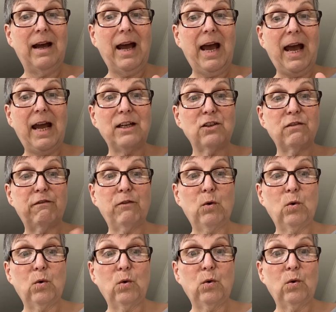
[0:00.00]
and
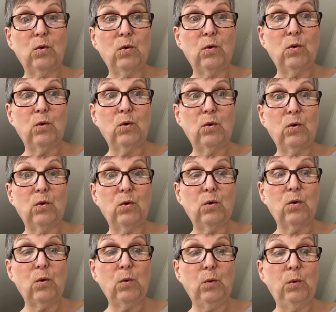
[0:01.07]
for
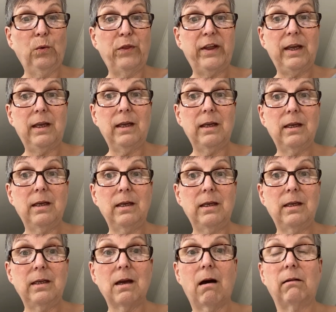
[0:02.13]
all
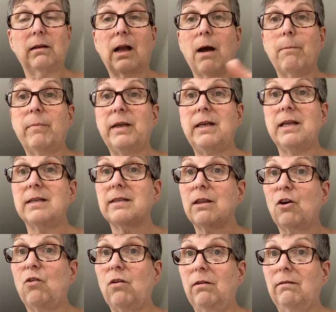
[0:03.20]
the yarn companies
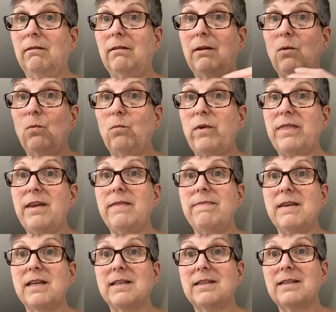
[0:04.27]
that are within
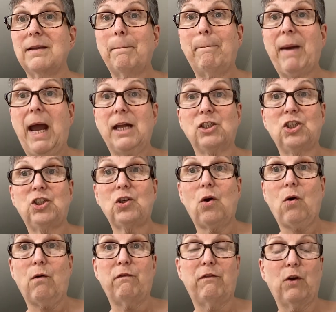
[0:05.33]
this batch
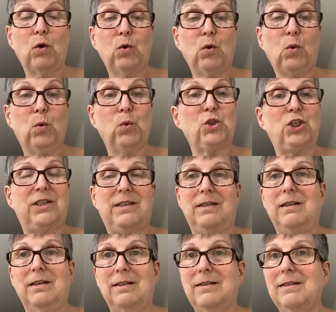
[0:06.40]
of
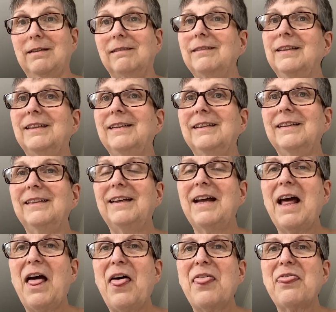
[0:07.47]
gorgeousness.
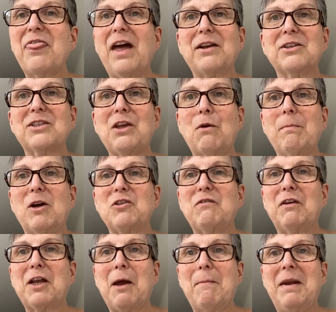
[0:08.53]
Thanks so much
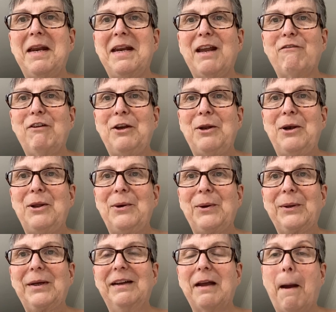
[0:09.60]
for coming and having a
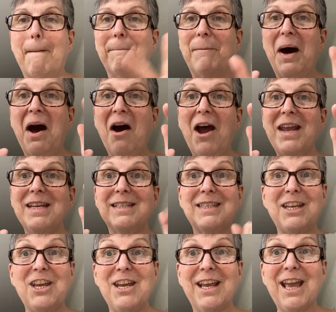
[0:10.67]
look. Bye.
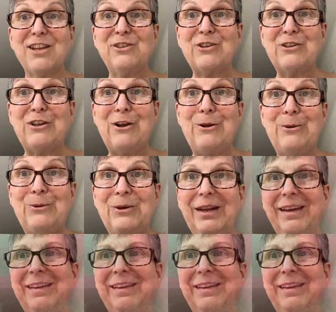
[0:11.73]
See you again soon.